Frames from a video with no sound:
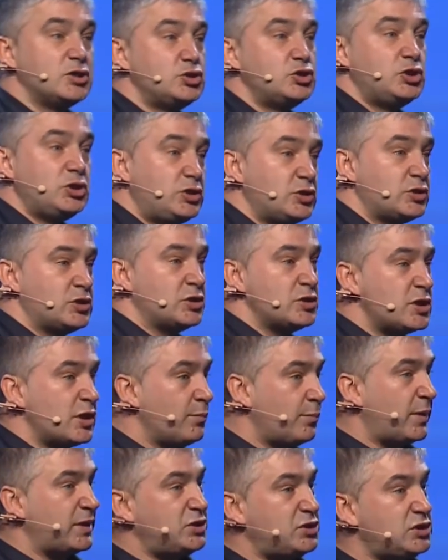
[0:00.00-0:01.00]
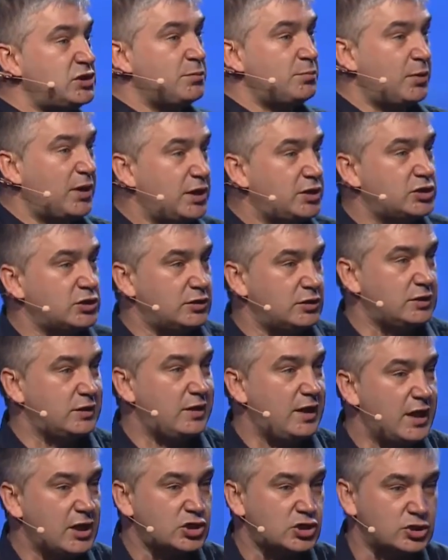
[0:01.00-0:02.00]
citizens and participate in an
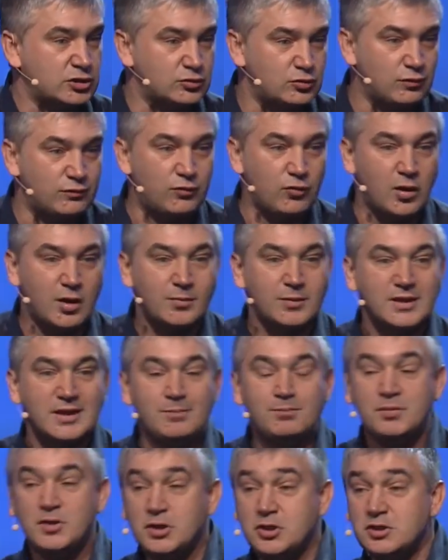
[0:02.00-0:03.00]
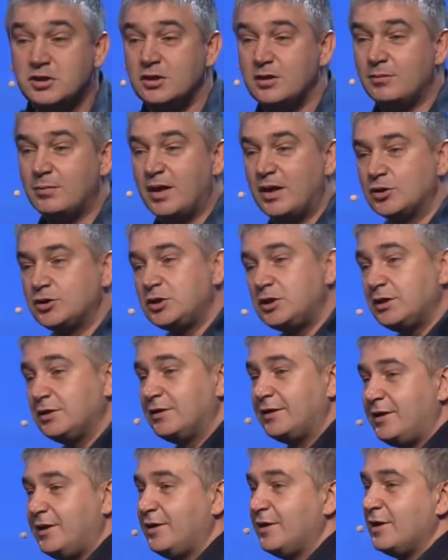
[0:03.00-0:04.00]
election, to form an opinion about
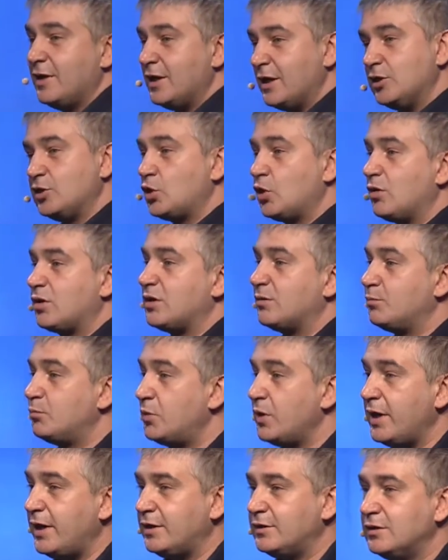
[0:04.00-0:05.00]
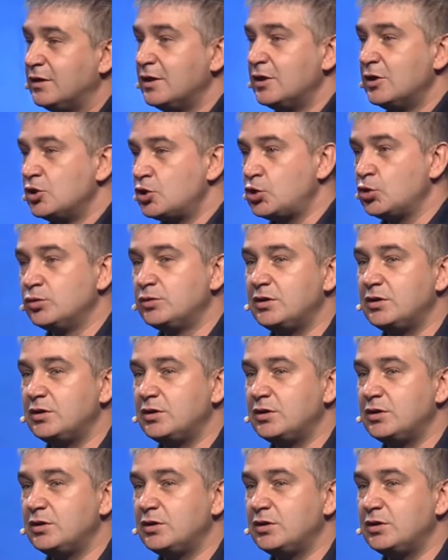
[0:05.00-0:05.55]
Hillary and her campaign, should